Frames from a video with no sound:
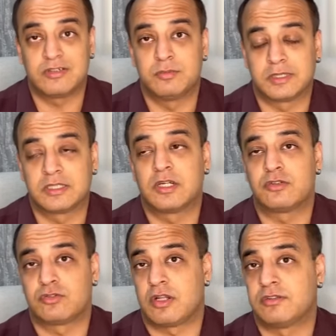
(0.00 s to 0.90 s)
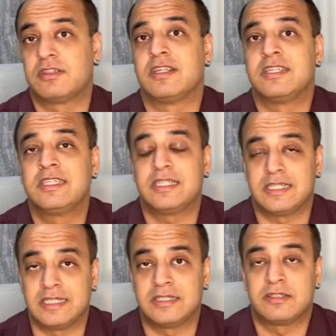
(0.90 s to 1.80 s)
is making a transit in the
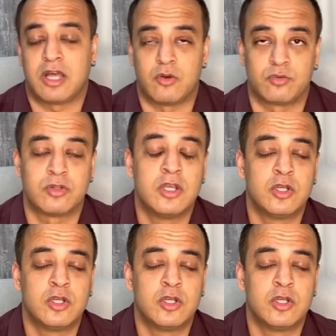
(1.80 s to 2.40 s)
eighth house.